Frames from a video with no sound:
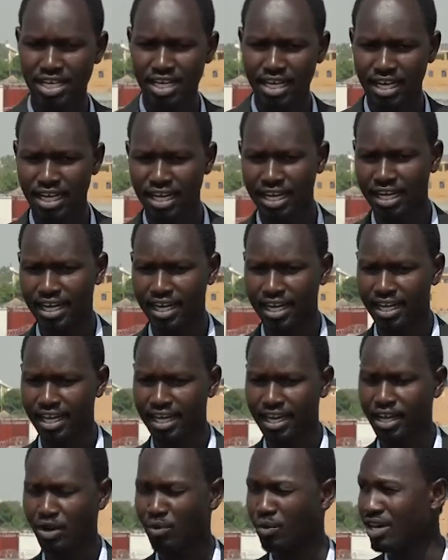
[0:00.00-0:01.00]

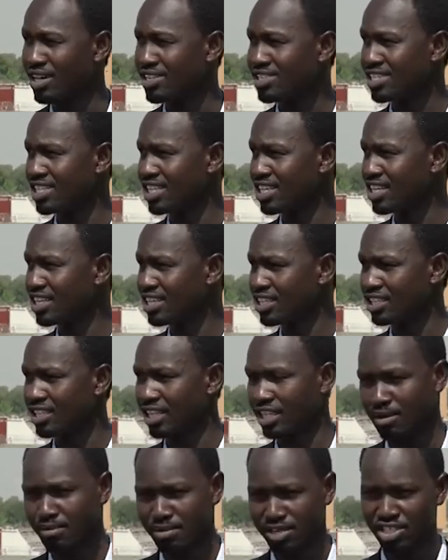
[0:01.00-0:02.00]
And we are seeing
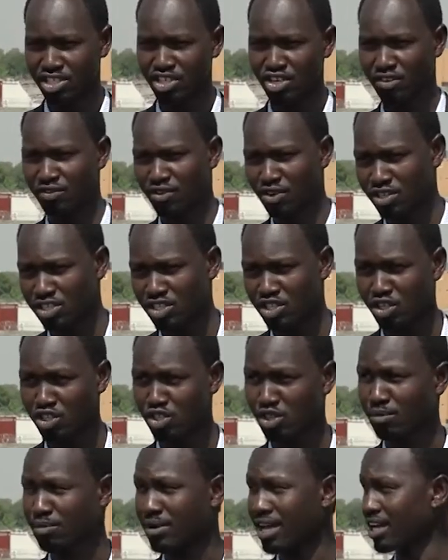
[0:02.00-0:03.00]
that the Ministry of Roads is
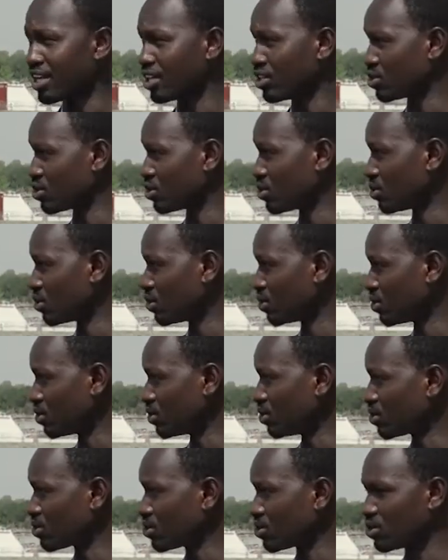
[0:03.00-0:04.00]
also planning
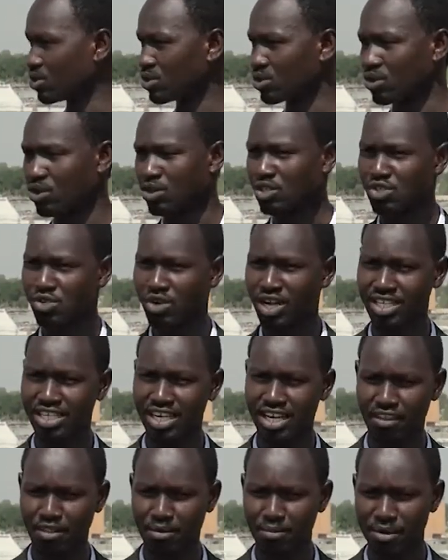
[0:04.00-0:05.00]
to construct
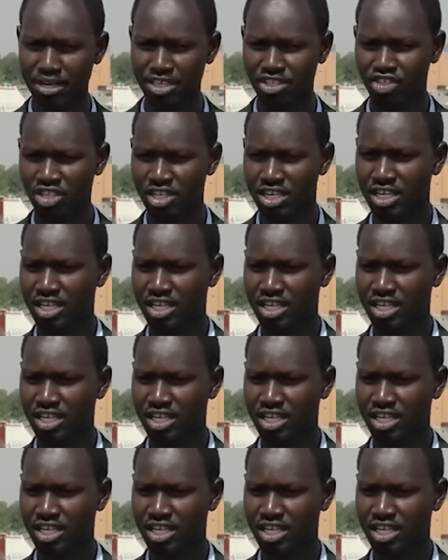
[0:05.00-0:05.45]
another bridge.